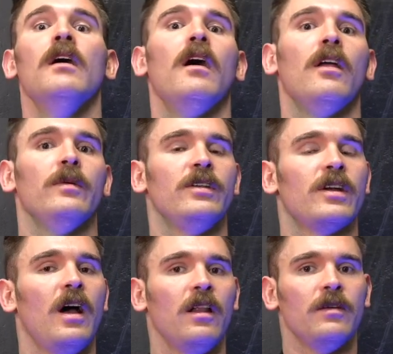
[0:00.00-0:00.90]
all the way to your
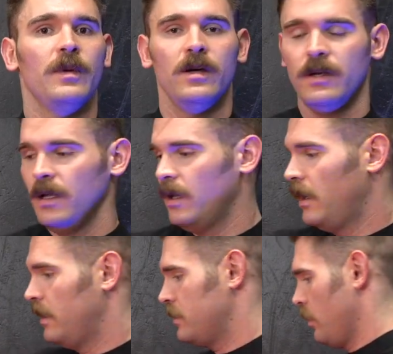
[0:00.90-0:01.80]
collarbone.
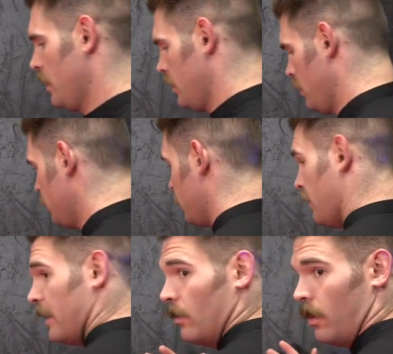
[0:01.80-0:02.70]
And so what we're going to do is you
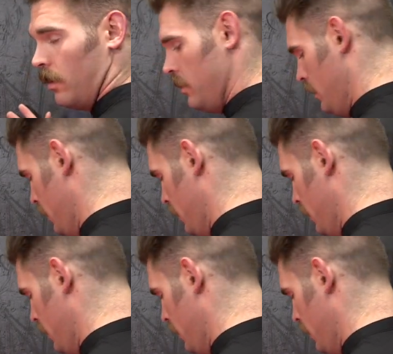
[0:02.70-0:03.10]
find a wall